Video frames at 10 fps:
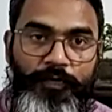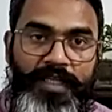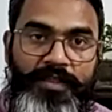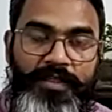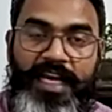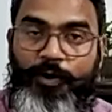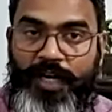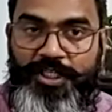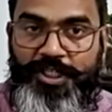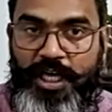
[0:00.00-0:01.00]
with
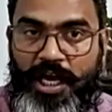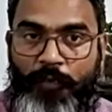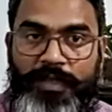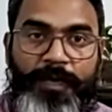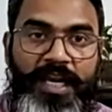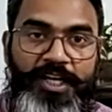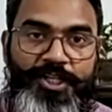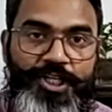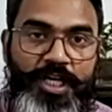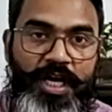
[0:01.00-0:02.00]
Indonesia, with
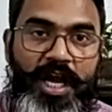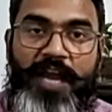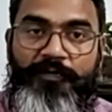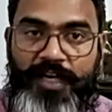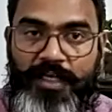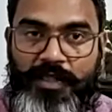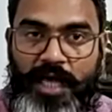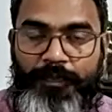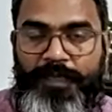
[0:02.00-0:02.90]
Malaysia, and Vietnam.